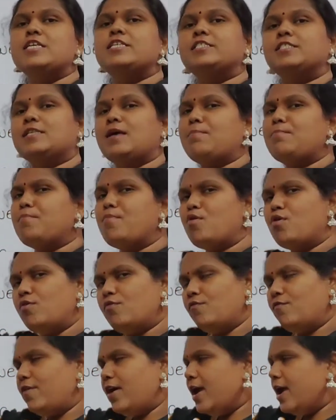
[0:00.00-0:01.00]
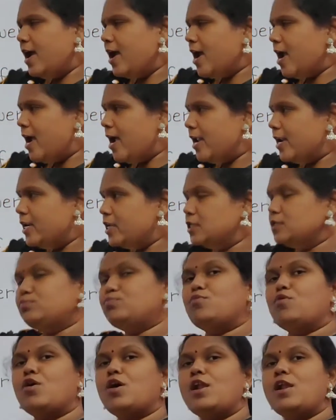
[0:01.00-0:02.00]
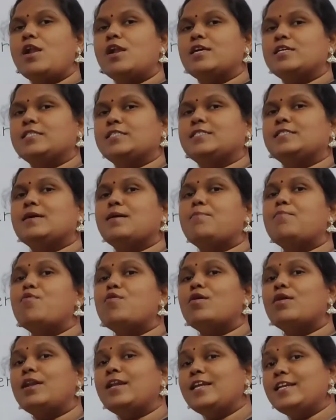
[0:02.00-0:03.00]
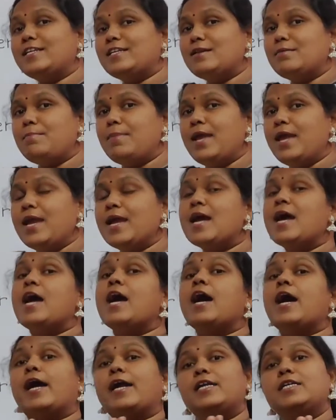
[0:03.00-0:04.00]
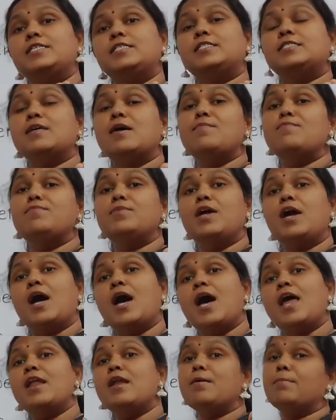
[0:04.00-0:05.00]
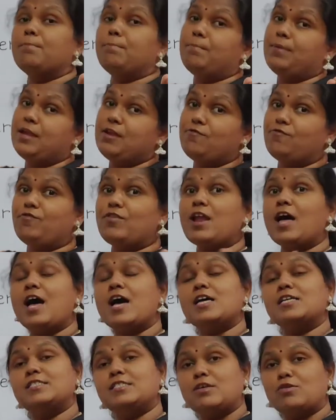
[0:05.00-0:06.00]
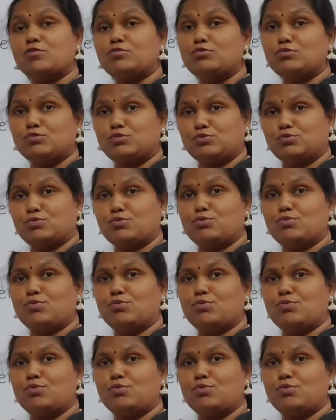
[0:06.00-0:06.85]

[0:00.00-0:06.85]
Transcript: Some are very small, some are little big, and some they are big flowers also.